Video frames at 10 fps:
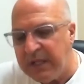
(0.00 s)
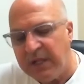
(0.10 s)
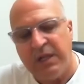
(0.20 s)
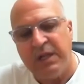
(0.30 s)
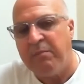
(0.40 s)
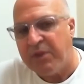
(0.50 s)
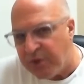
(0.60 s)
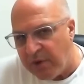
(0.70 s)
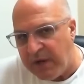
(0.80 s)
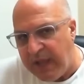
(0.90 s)
to the number
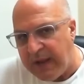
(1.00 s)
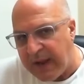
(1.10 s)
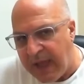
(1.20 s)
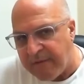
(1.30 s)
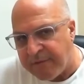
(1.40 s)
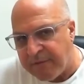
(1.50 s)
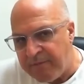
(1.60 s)
38, half.